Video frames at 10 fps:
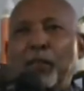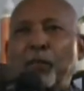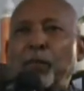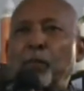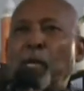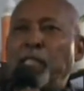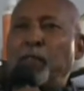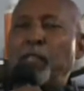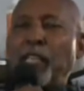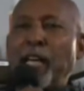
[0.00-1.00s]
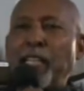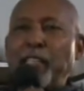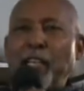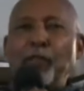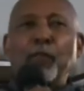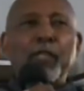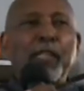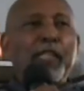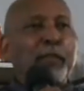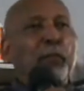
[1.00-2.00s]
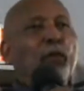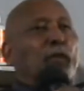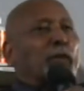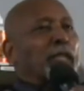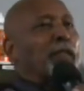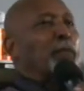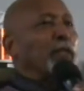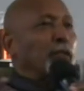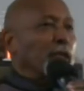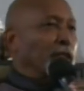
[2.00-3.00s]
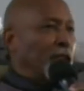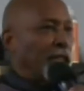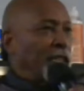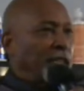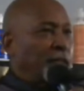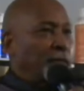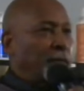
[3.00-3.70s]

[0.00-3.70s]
for much of the last hundred years. Most of us have been Christians.